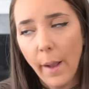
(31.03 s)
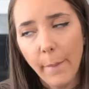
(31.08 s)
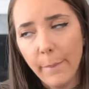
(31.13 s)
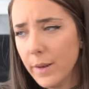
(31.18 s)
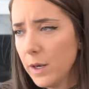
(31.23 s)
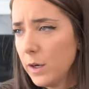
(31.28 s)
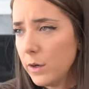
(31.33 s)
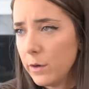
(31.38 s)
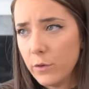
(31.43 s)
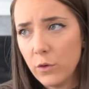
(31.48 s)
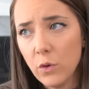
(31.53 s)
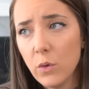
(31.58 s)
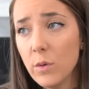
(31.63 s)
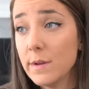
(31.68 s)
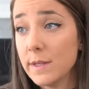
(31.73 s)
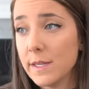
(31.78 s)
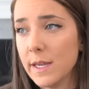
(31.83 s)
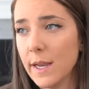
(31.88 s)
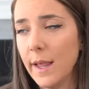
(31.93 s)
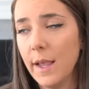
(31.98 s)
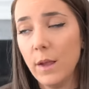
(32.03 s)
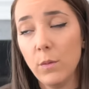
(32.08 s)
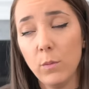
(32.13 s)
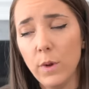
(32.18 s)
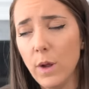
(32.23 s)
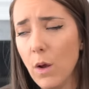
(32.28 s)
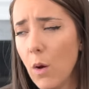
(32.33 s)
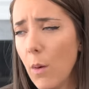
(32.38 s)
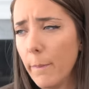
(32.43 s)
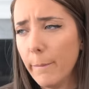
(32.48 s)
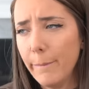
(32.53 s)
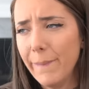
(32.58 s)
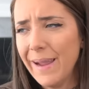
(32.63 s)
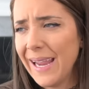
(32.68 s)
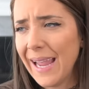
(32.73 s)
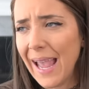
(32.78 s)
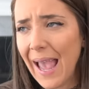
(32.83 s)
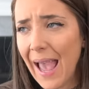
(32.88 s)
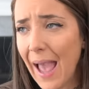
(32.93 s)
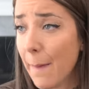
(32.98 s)
I'm gonna do it today. We gonna
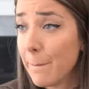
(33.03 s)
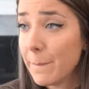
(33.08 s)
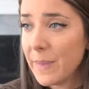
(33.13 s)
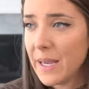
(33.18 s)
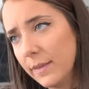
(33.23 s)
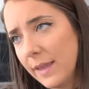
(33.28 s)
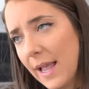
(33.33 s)
make it happen.